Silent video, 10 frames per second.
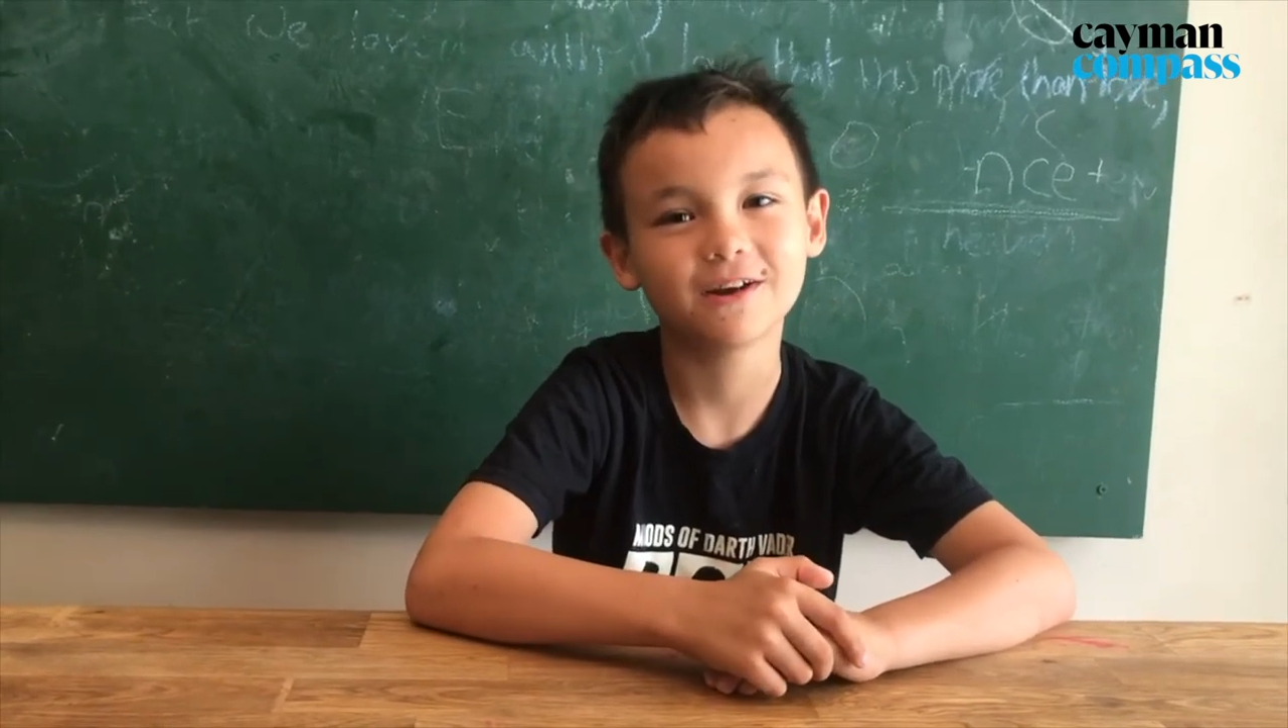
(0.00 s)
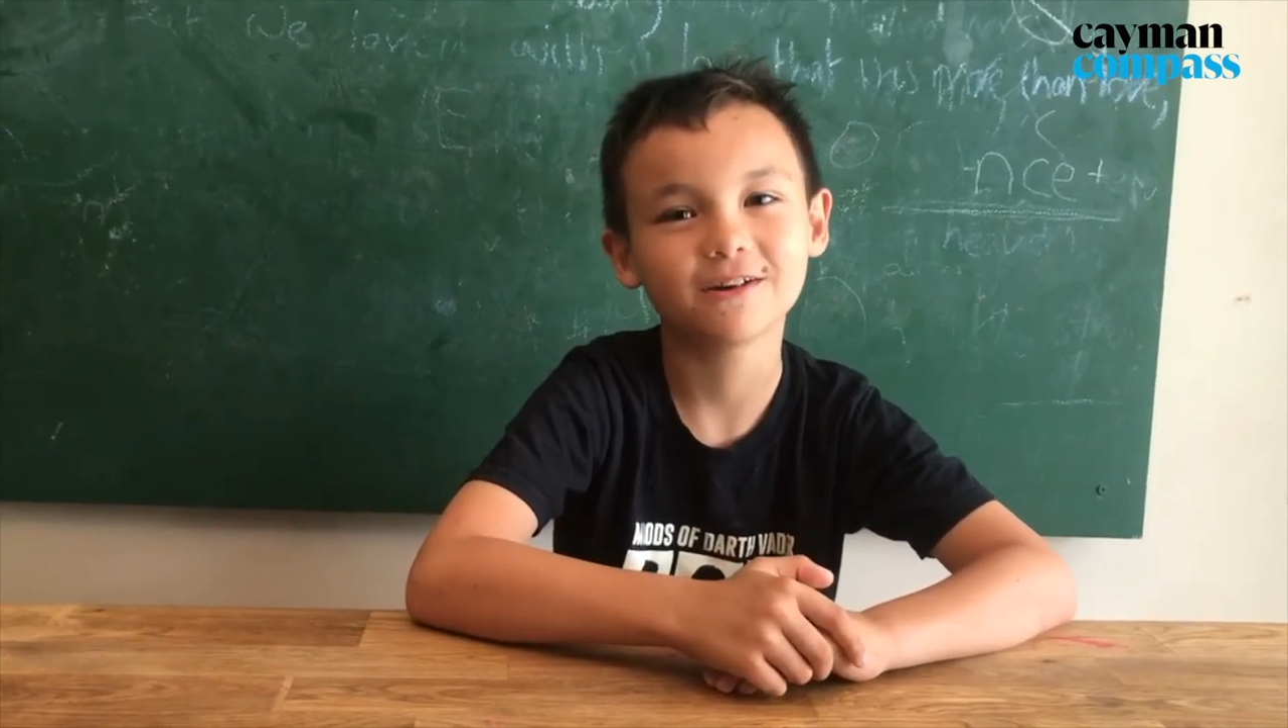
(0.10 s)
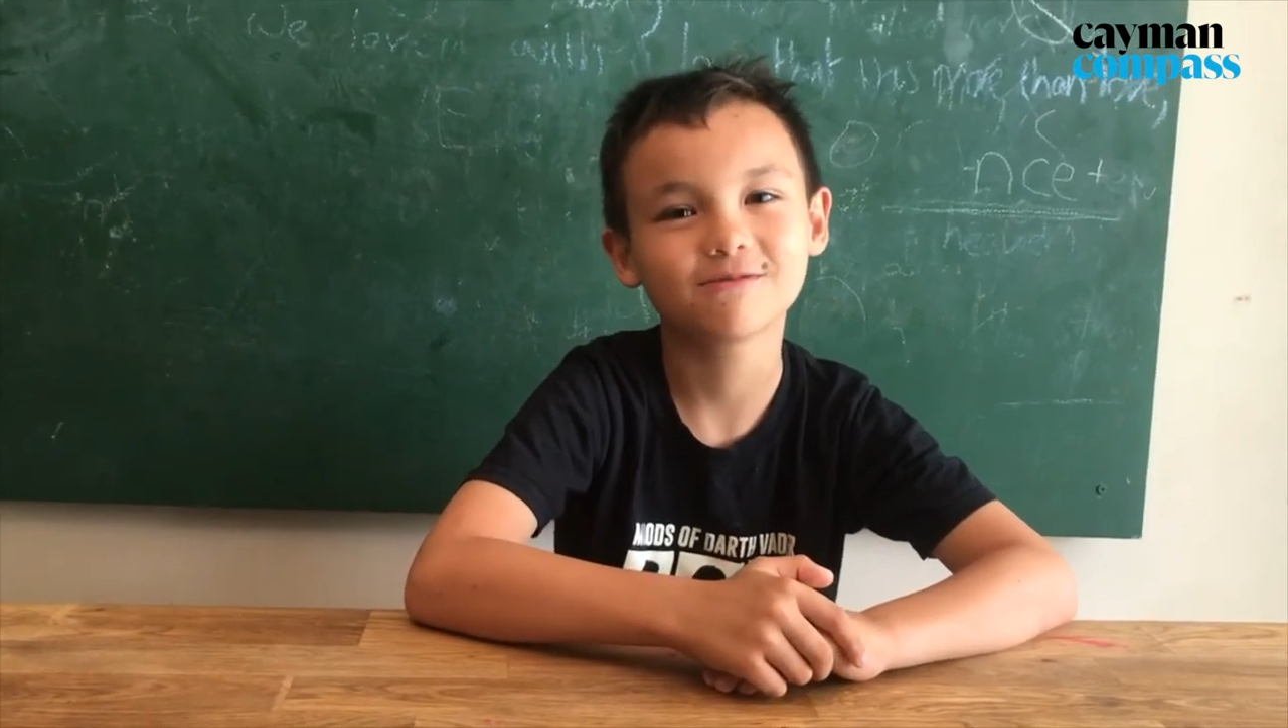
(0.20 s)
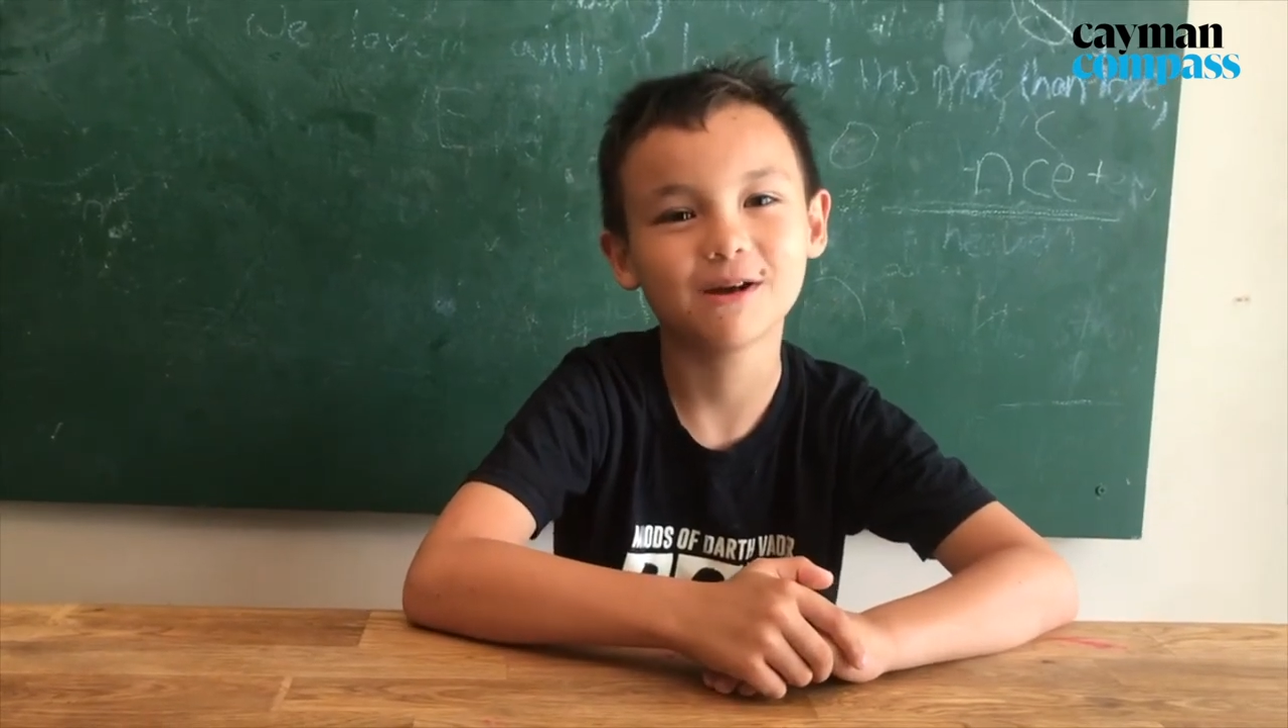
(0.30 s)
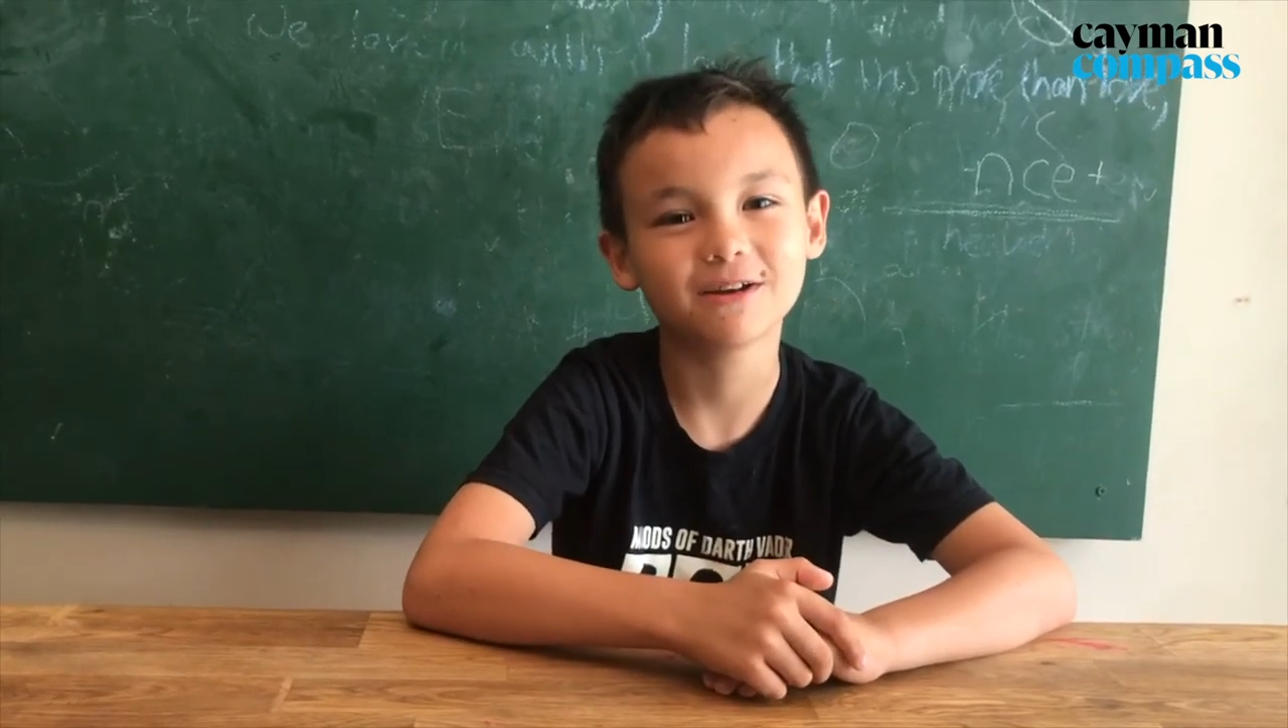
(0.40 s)

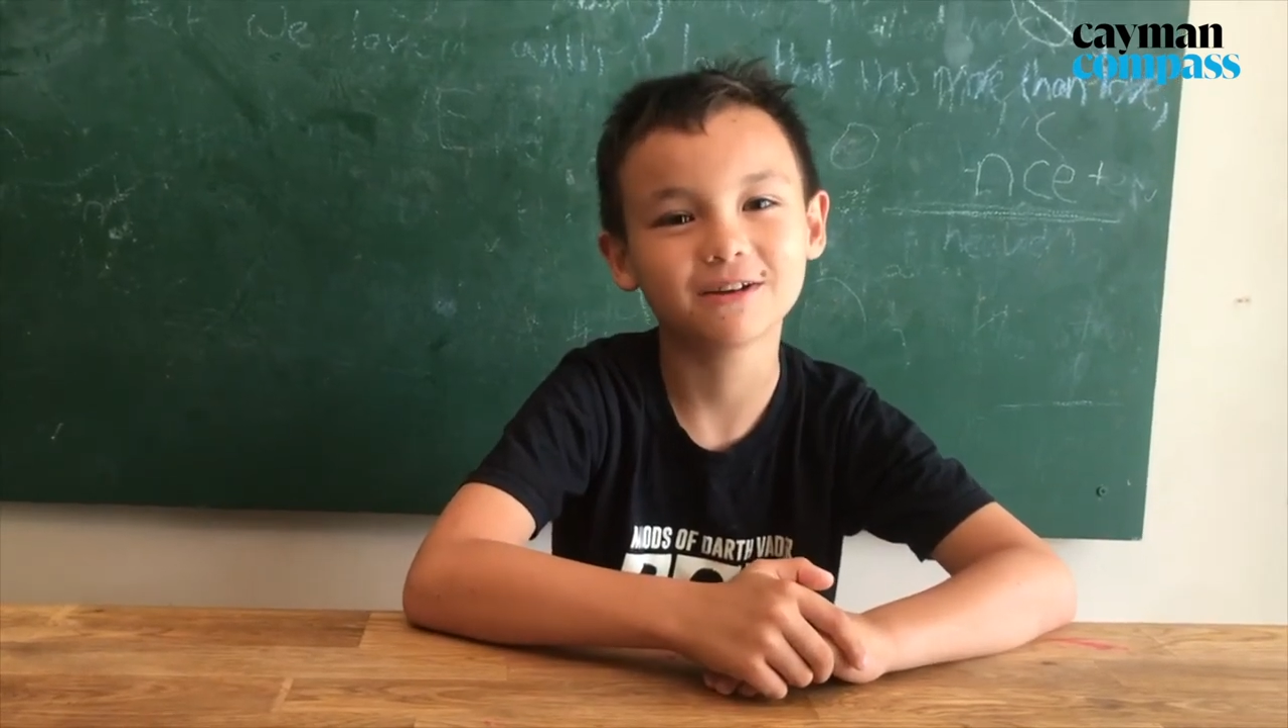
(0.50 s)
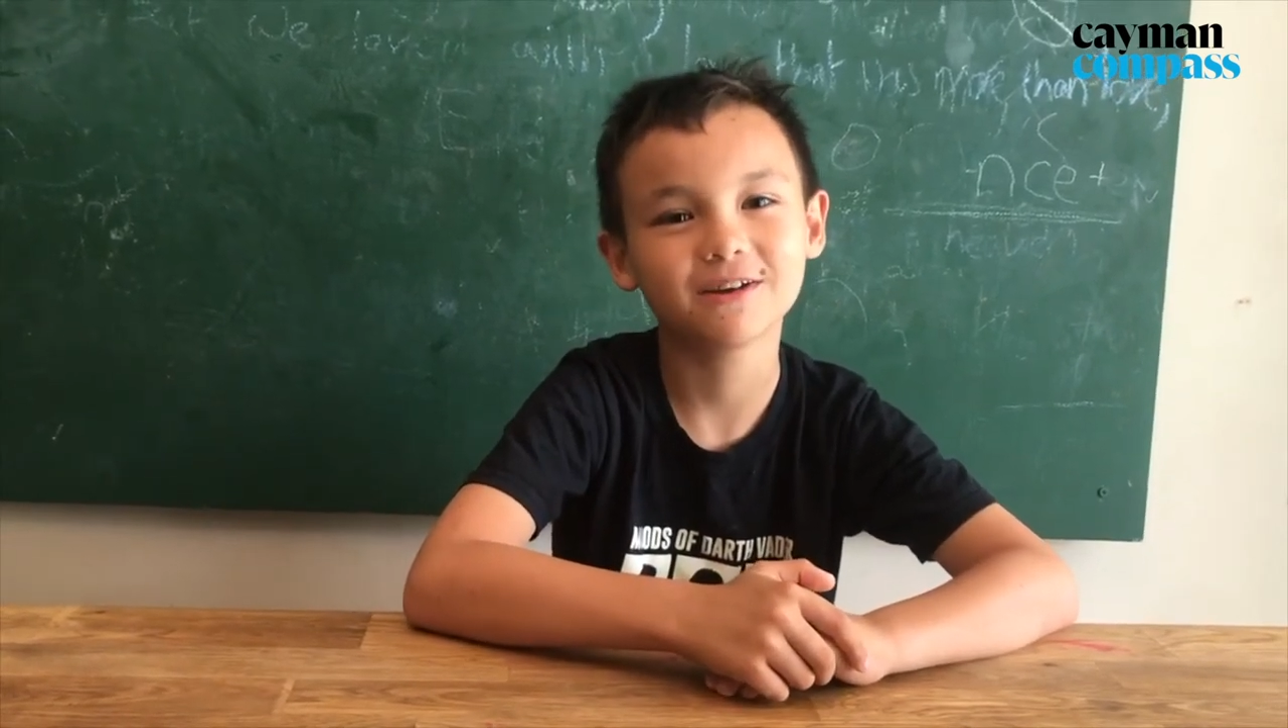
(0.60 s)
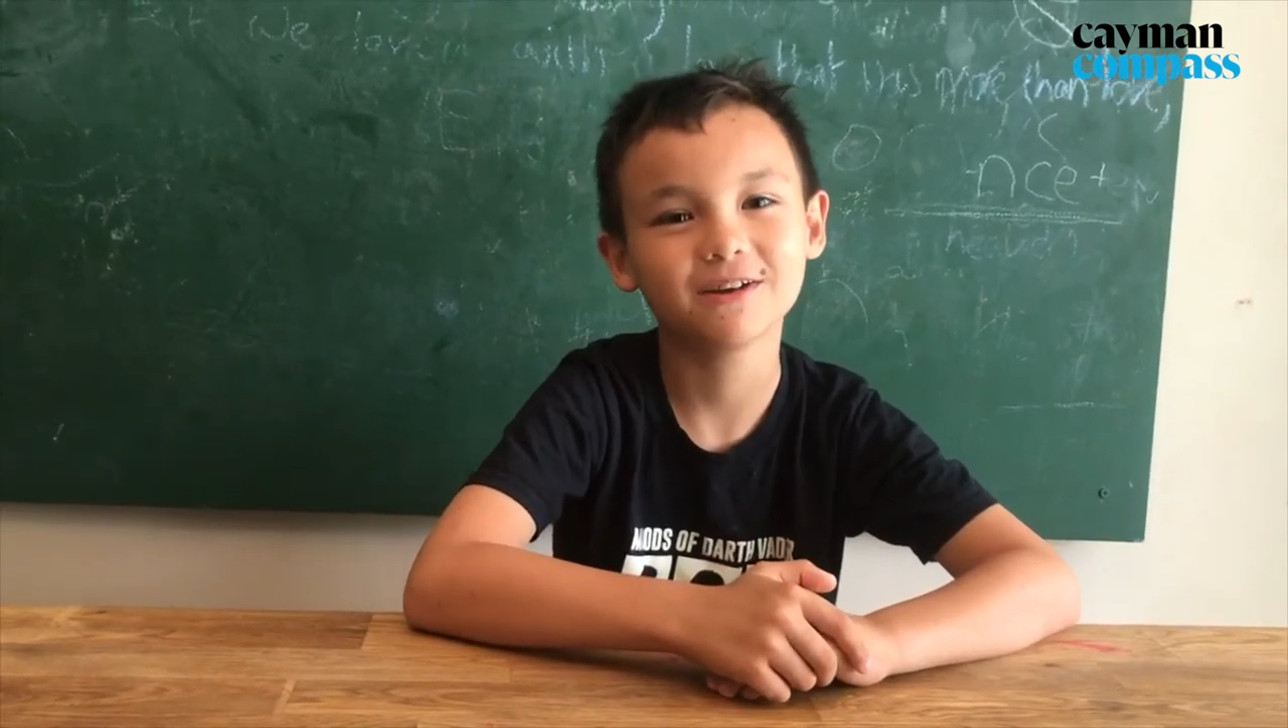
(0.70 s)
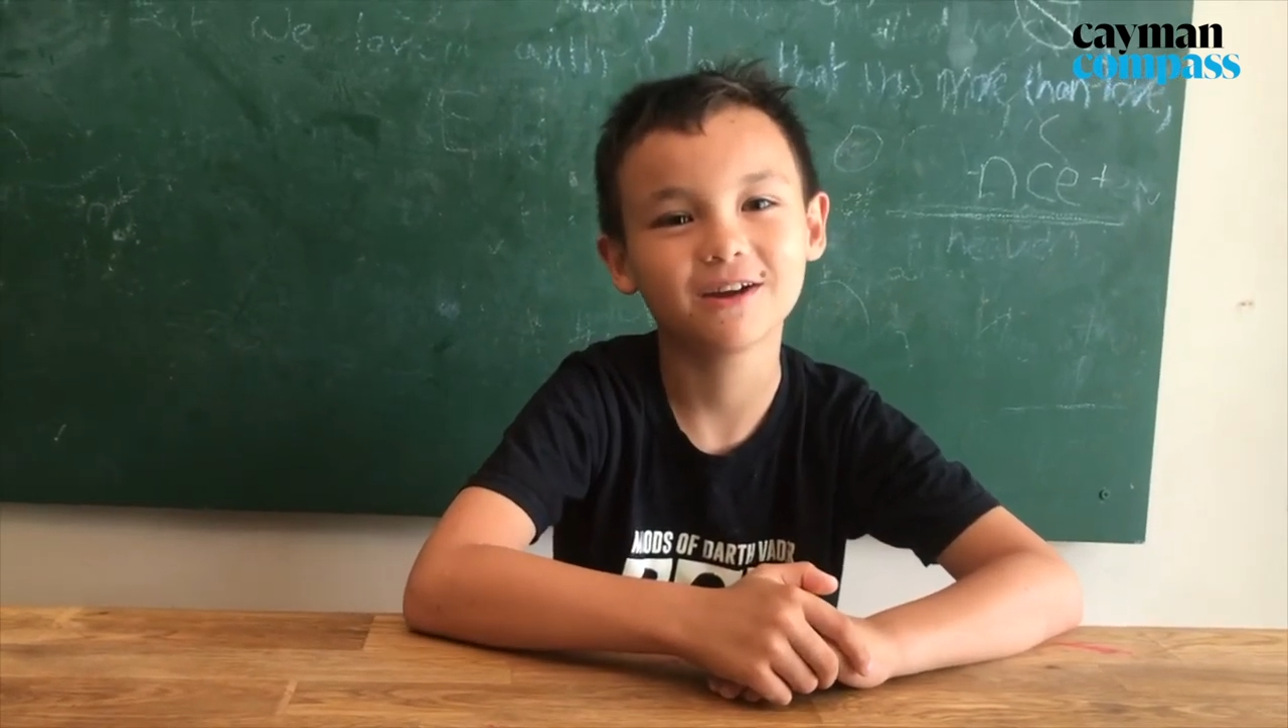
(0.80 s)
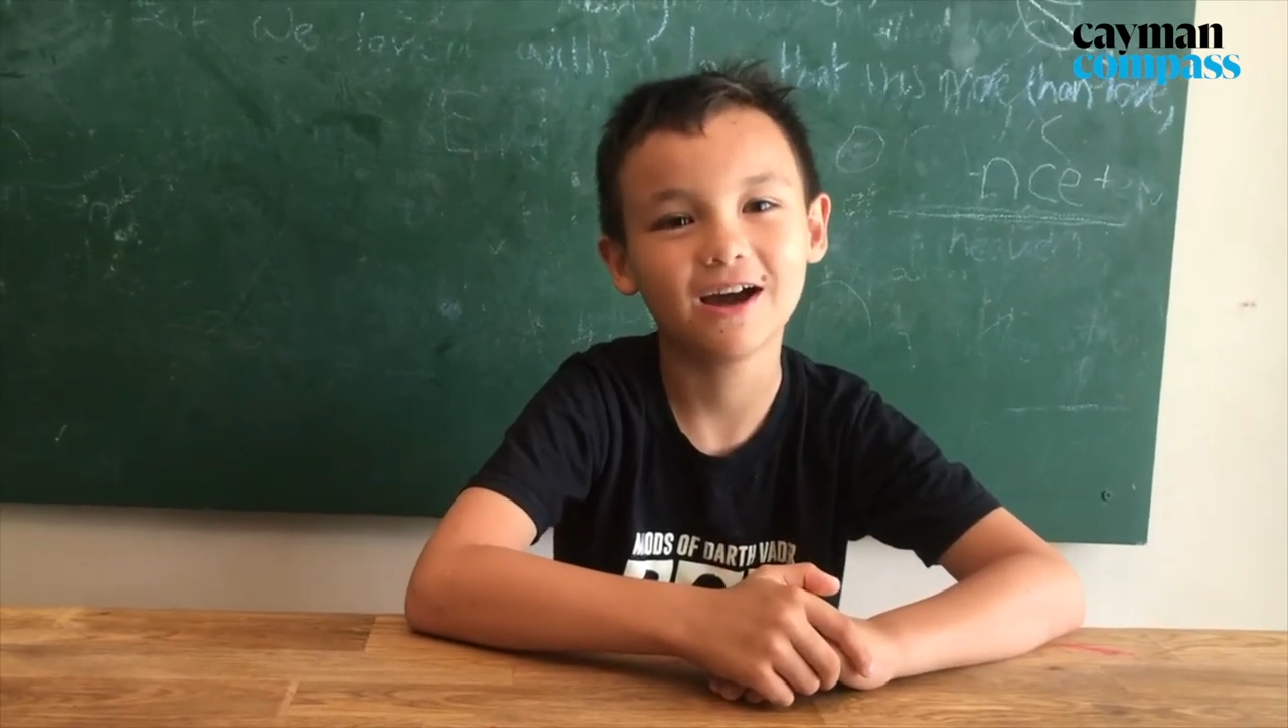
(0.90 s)
expected.